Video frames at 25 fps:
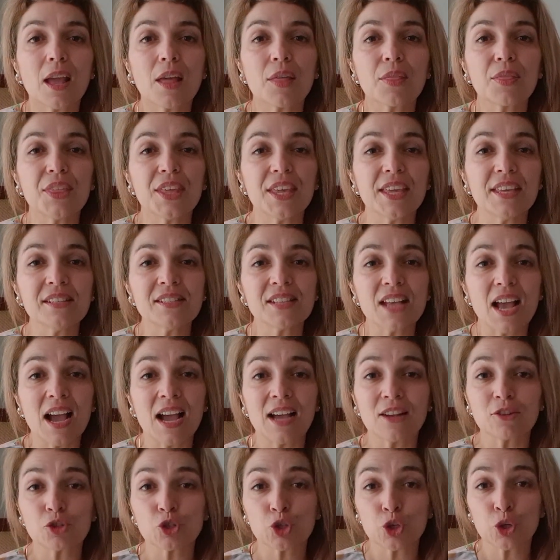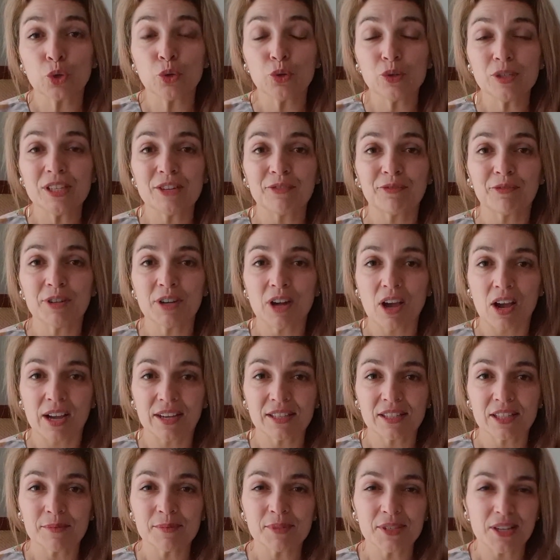These are 2 different
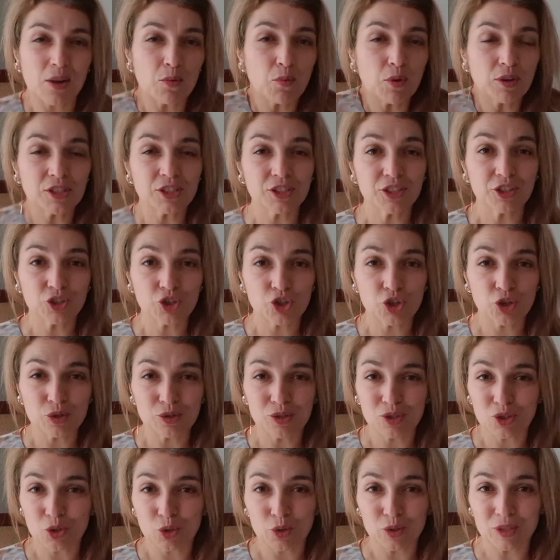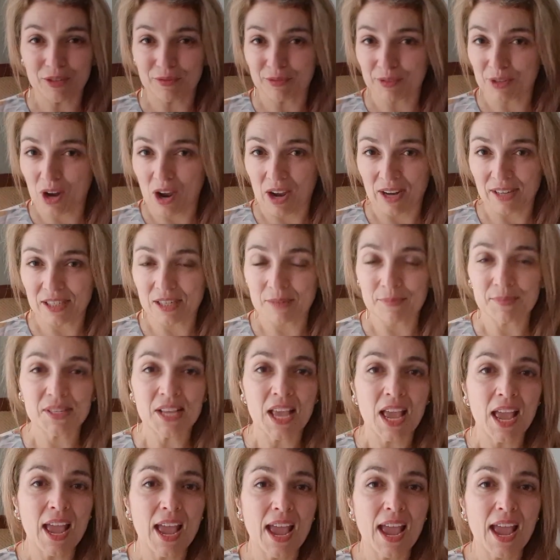items, and I want you to choose 2 different items,